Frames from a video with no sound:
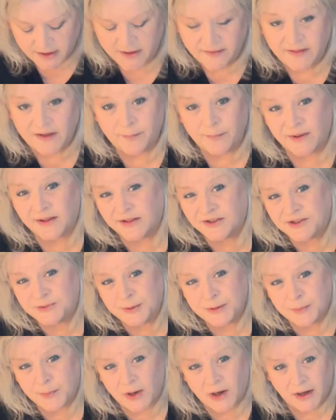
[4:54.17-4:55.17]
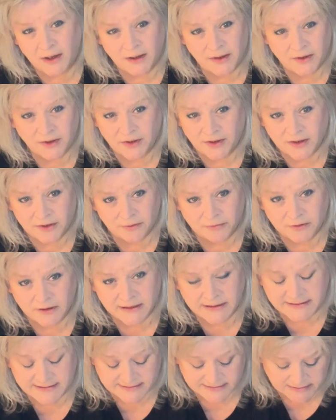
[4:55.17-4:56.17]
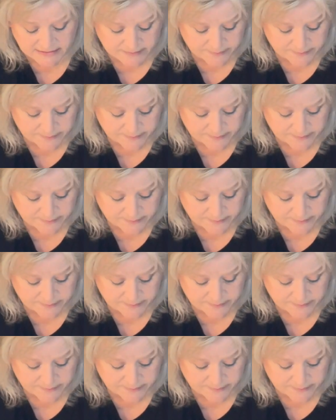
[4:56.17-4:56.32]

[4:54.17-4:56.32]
The embellishment part you didn't really see